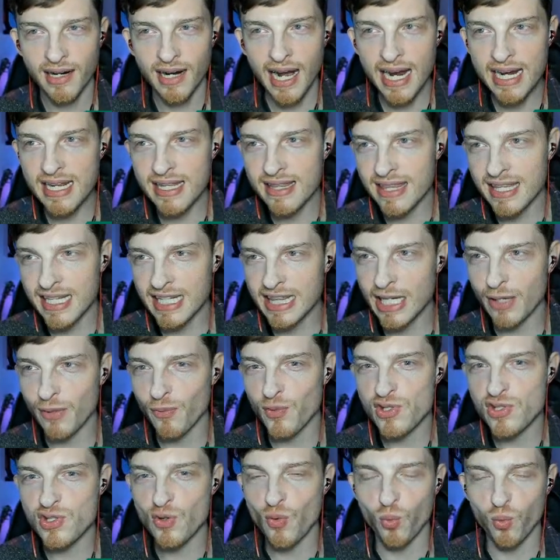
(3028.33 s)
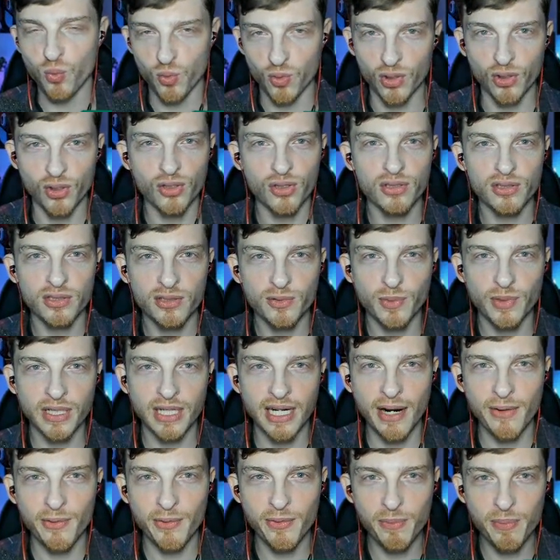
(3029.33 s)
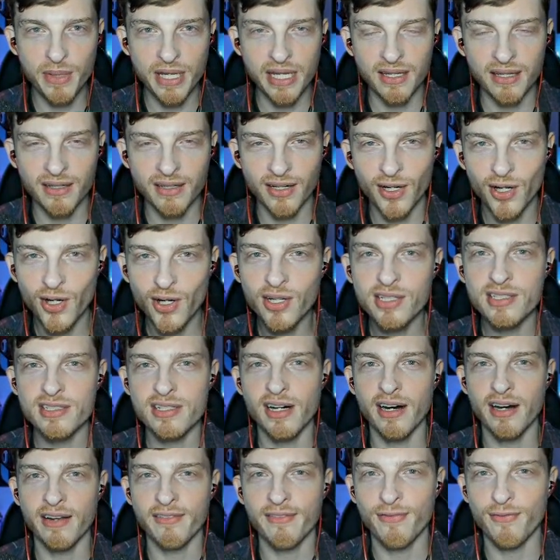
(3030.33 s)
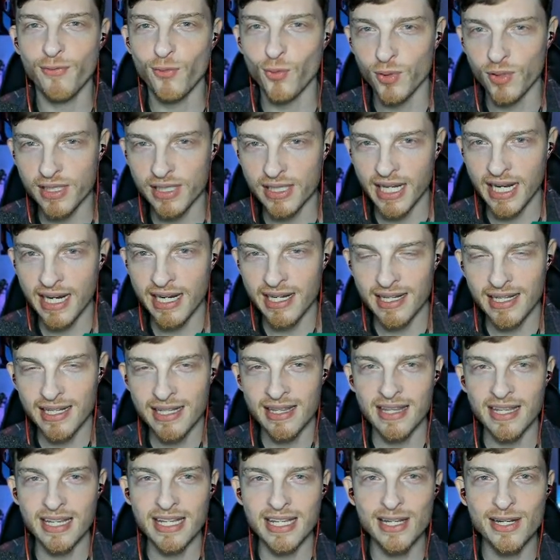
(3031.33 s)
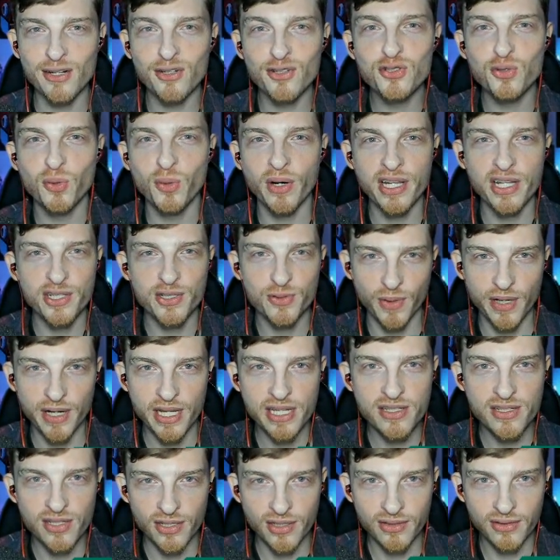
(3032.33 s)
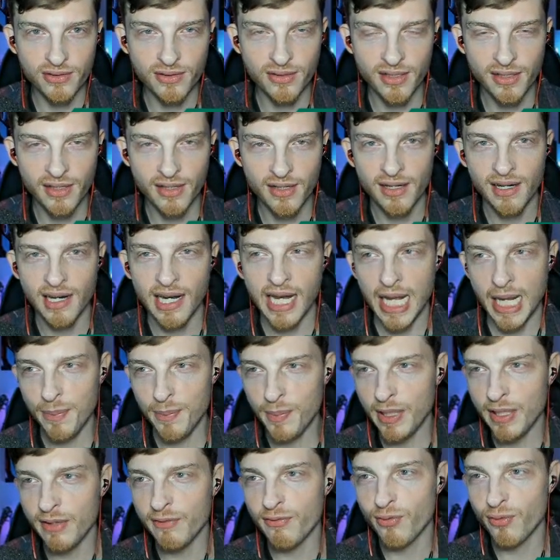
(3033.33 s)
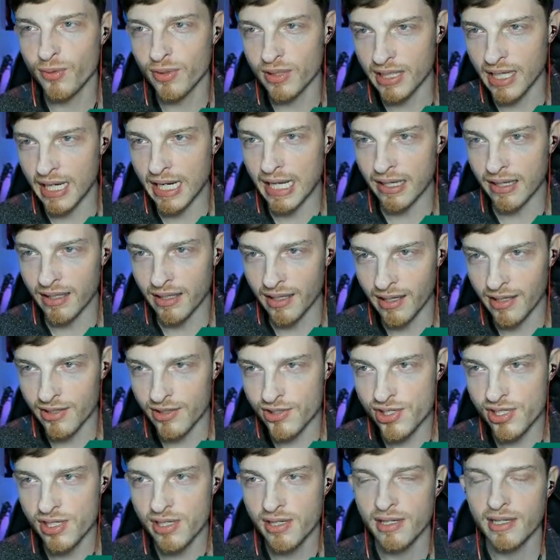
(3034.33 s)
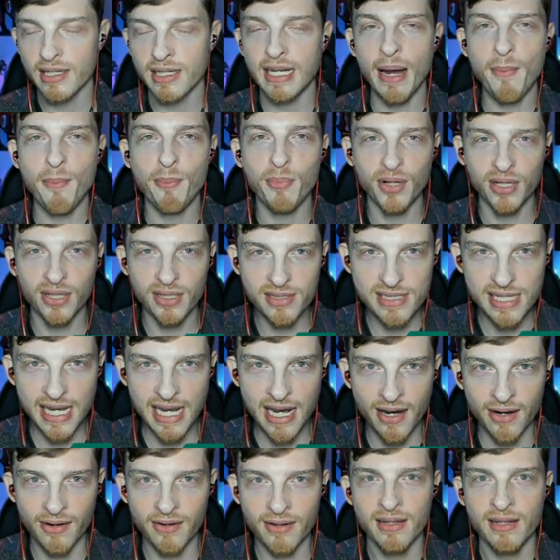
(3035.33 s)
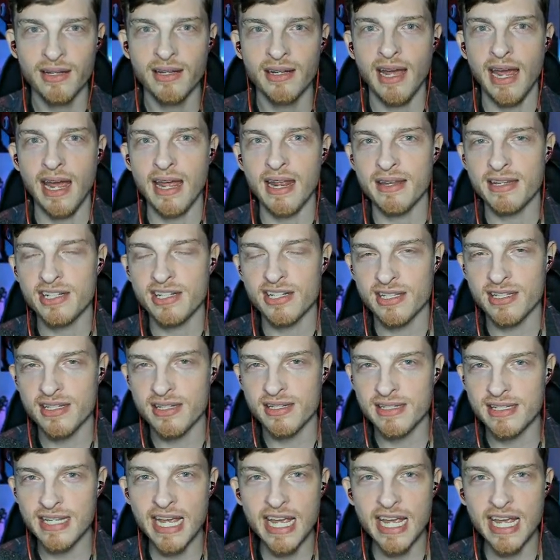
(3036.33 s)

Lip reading: I didn't think there was a world where I would be hooked on Fortnite in the year 2022. I played Fortnite at launch, got burnt out, and just